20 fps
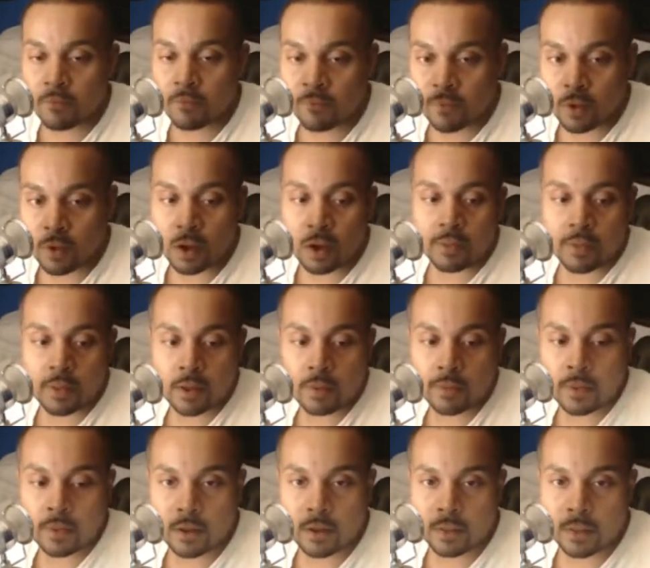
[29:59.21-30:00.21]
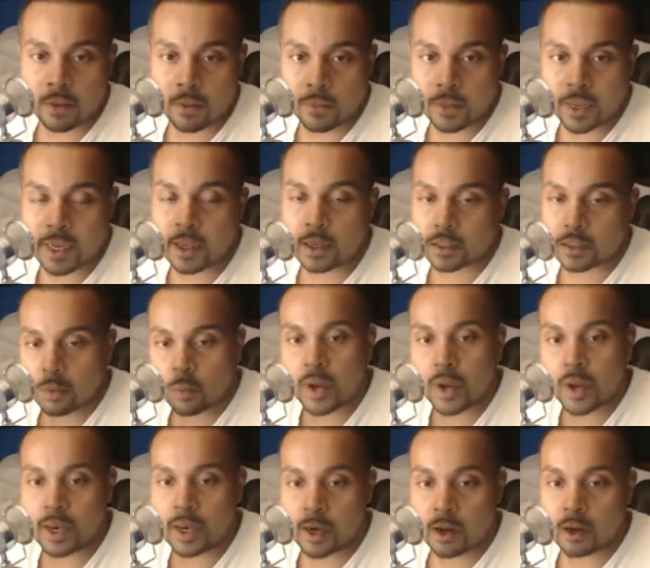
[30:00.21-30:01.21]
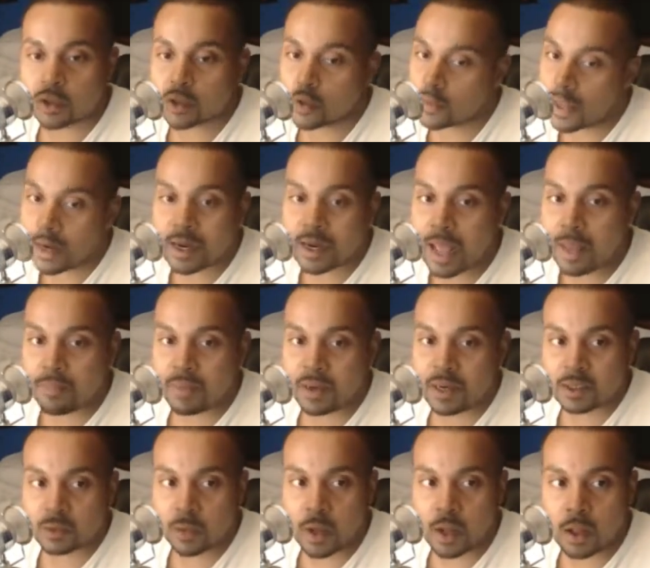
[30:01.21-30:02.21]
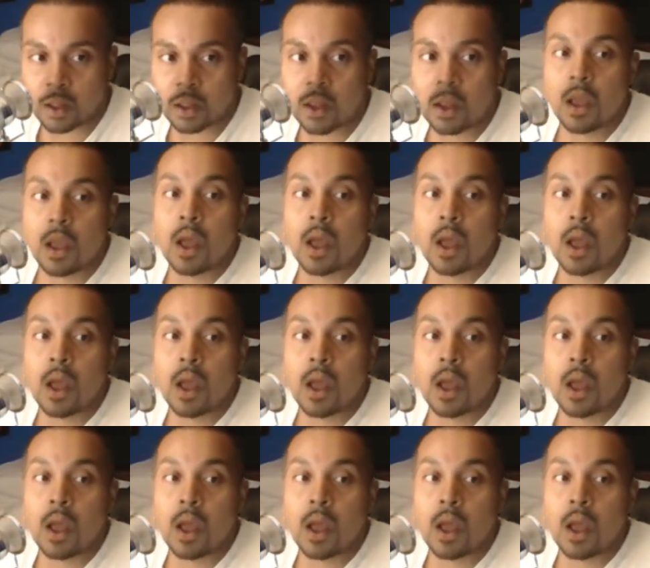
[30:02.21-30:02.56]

for the heel to win. So that could happen as well.